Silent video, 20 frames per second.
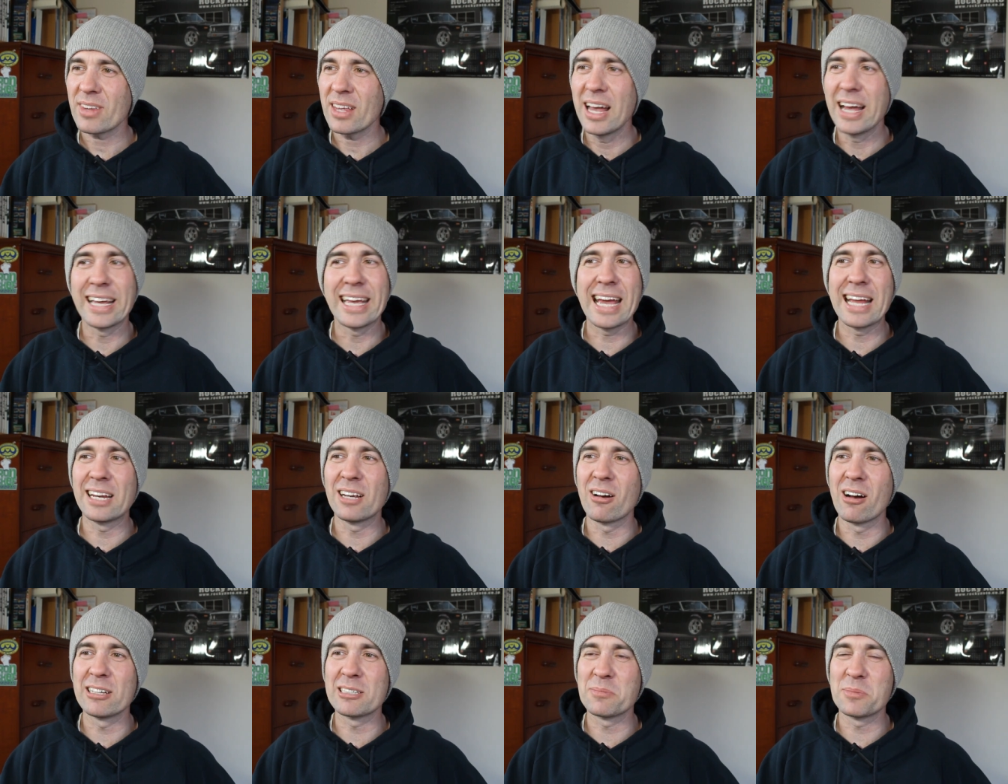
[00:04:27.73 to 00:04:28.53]

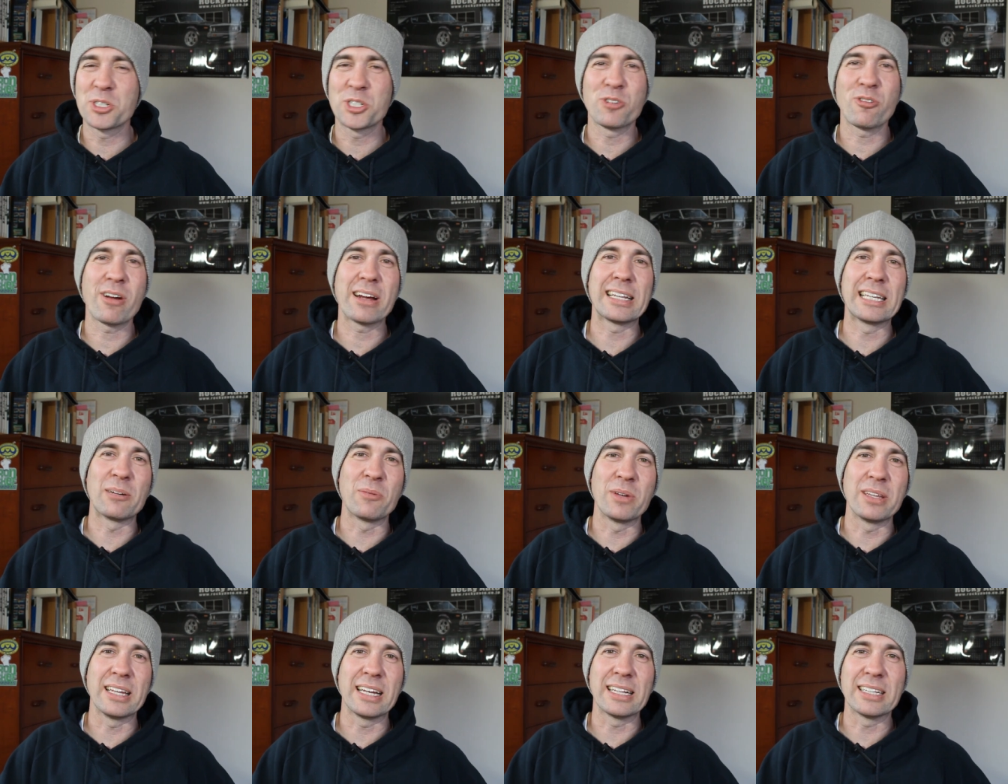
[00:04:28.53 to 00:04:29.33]
Again, guys, I'm
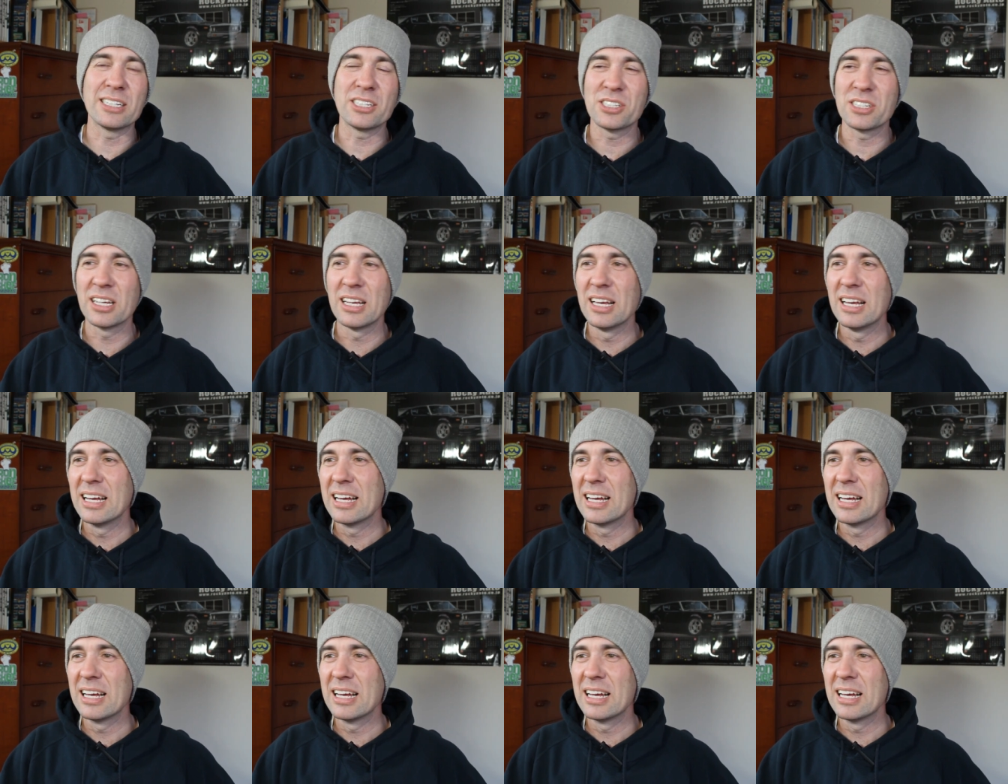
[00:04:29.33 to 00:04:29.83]
struggling with English.